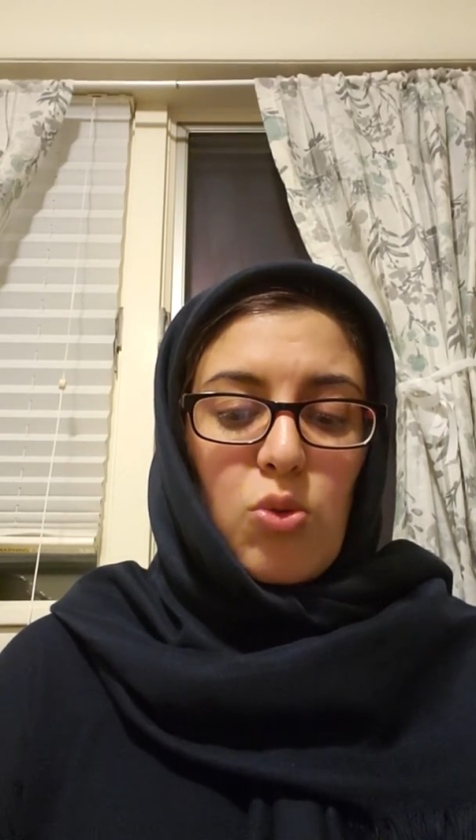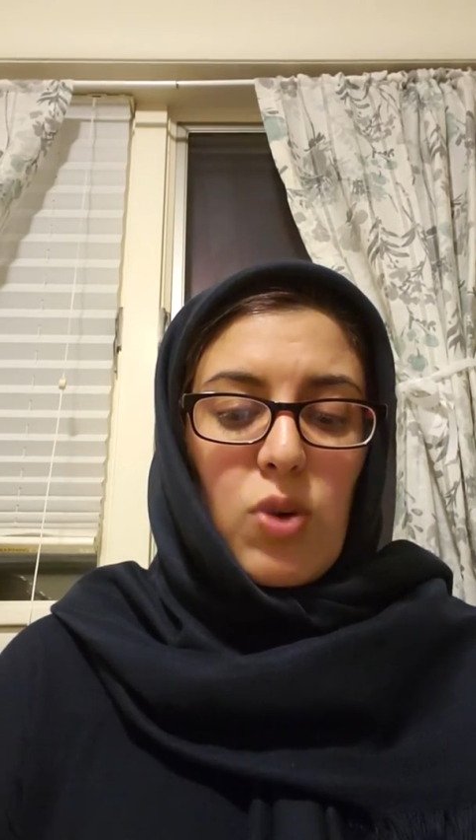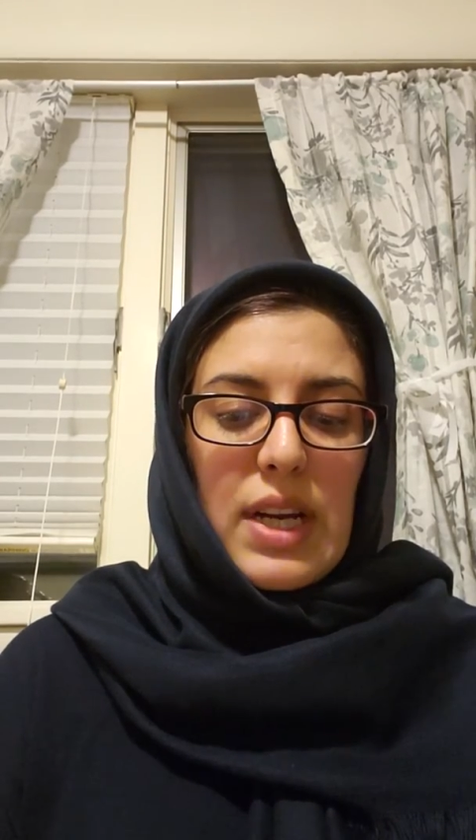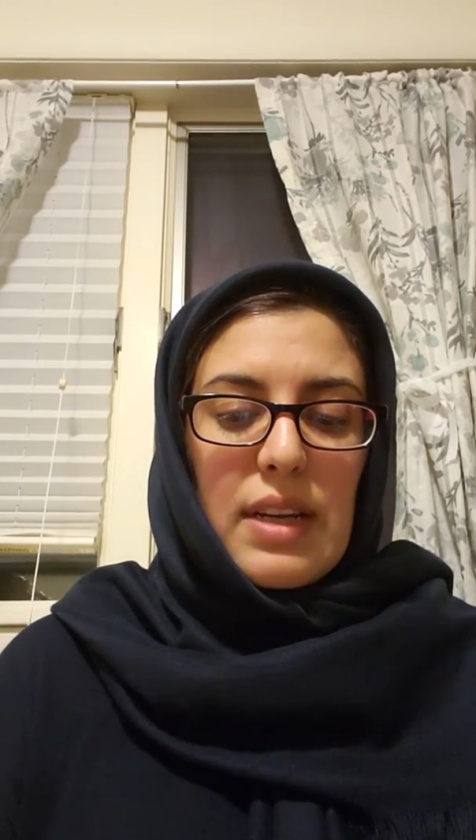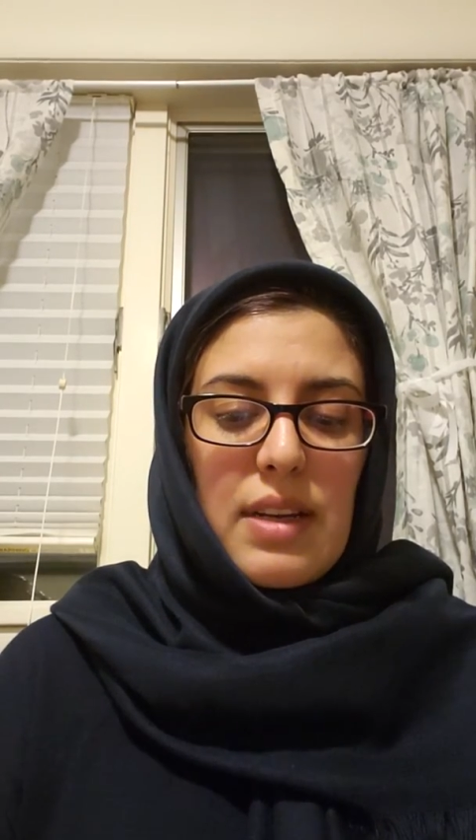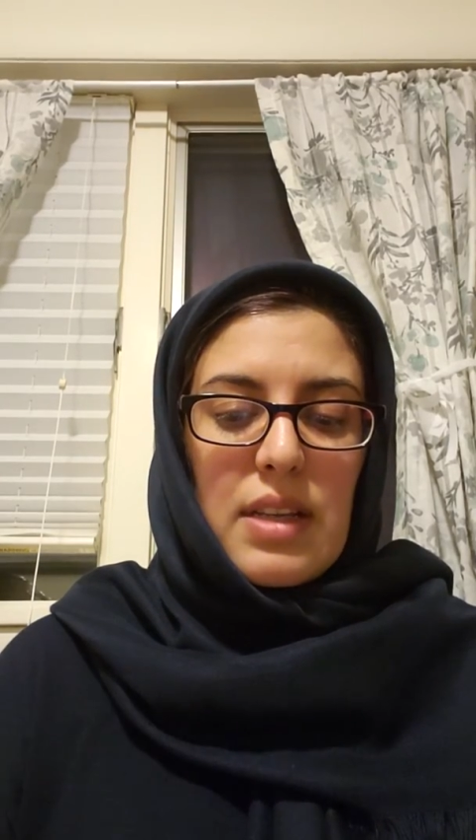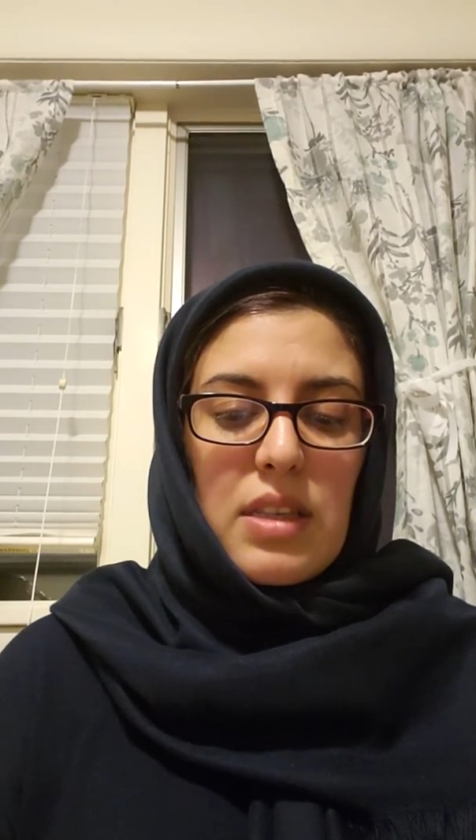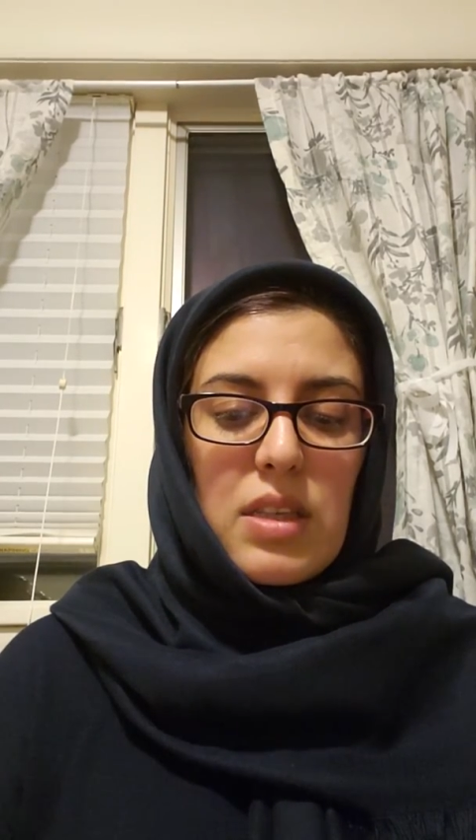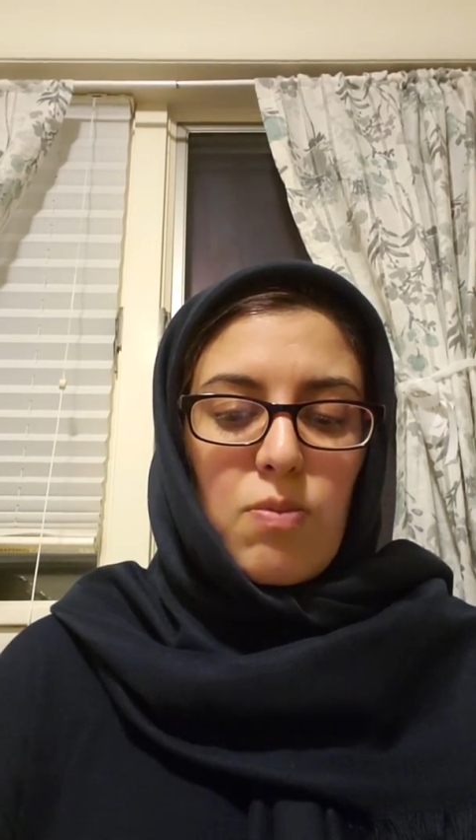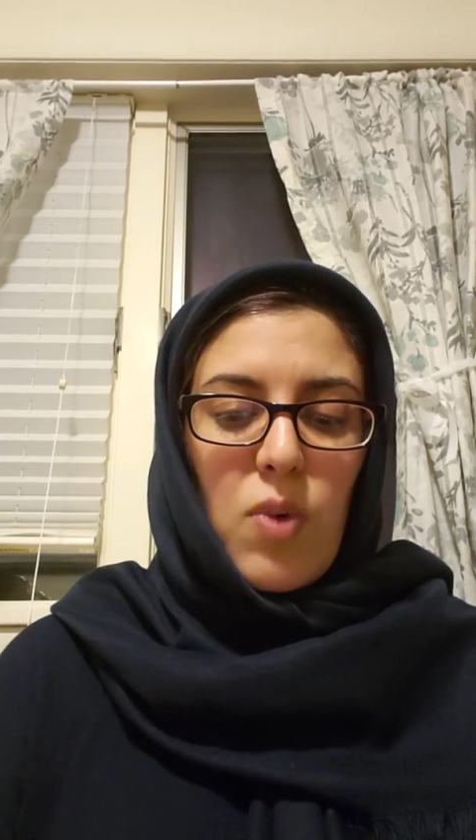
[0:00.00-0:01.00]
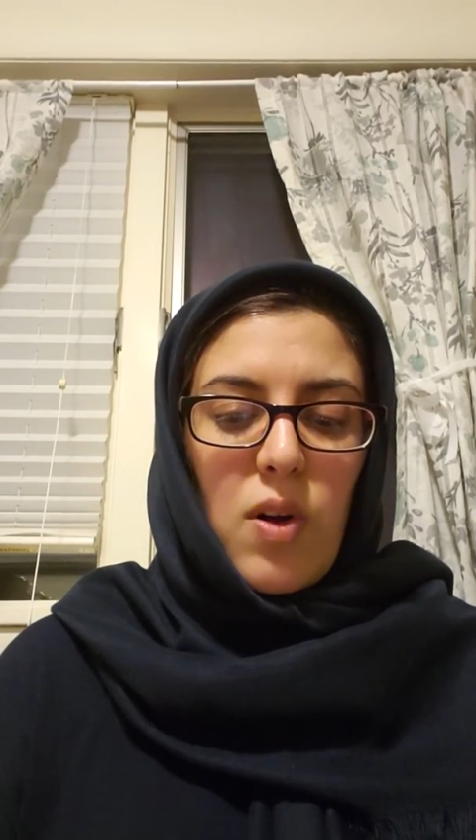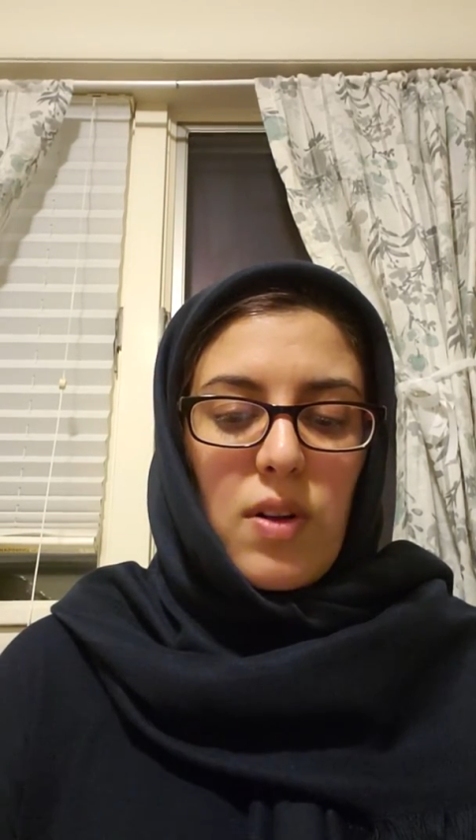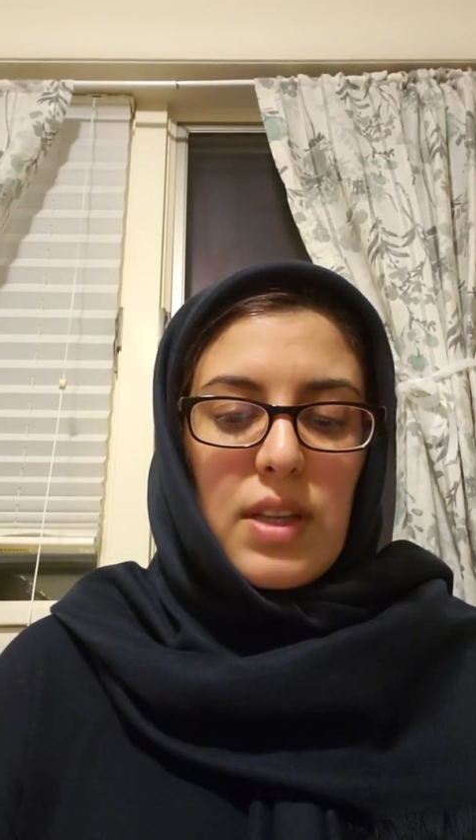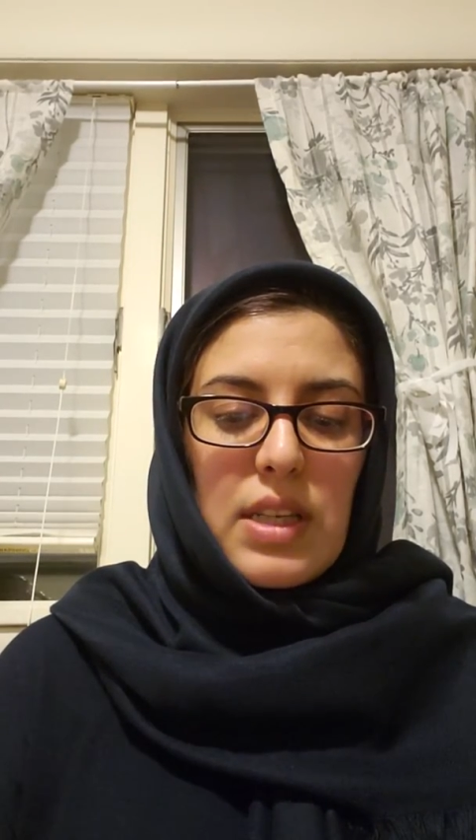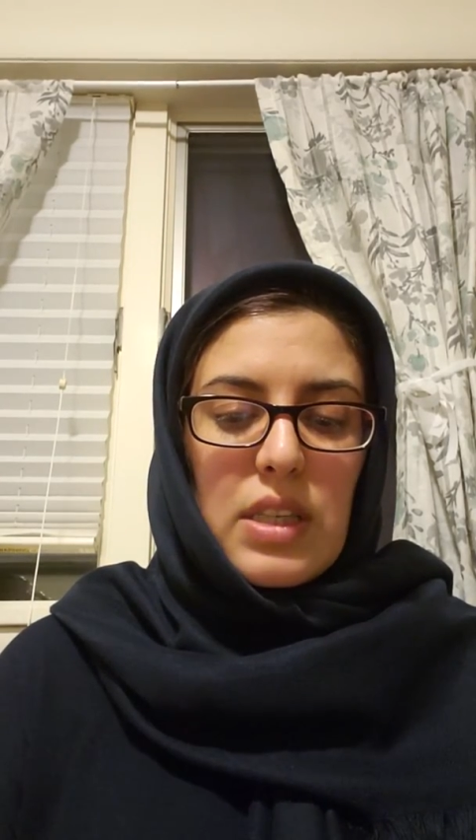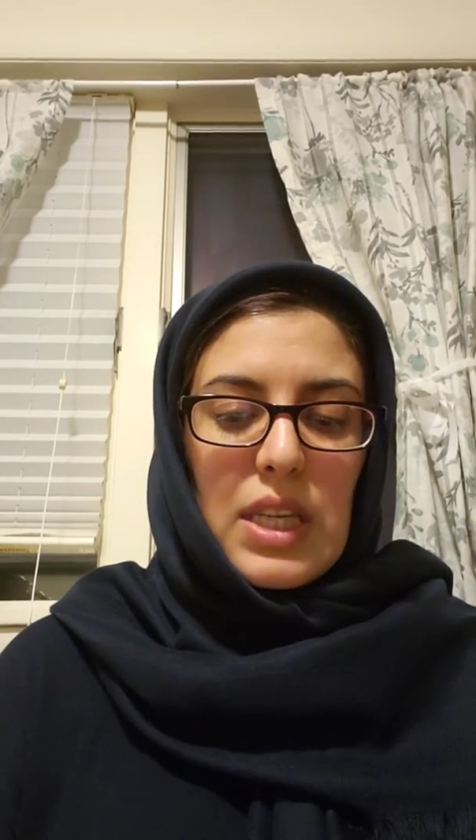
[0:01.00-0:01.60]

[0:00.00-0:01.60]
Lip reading: greatness, smallness,